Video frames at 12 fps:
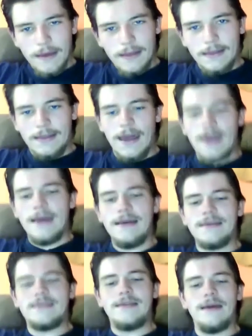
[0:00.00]
That
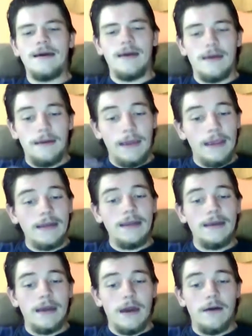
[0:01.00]
is the
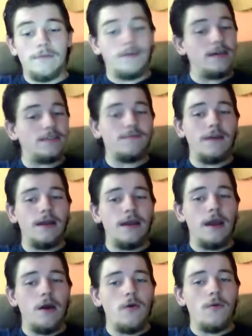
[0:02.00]
ending of this
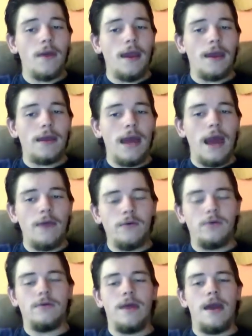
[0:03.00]
video, and I
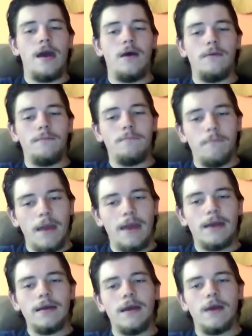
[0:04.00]
will now
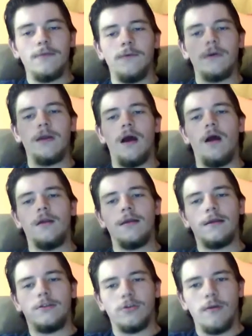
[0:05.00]
make another one on the
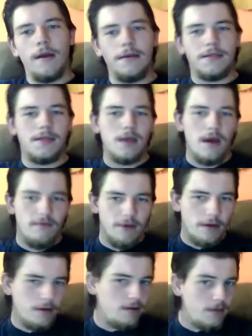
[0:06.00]
traits of a
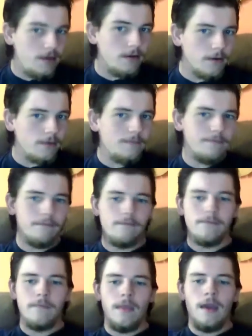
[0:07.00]
good dealer.
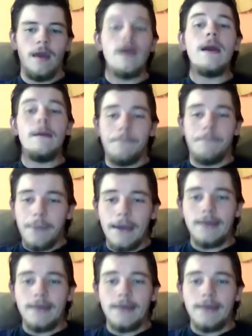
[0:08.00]
Peace.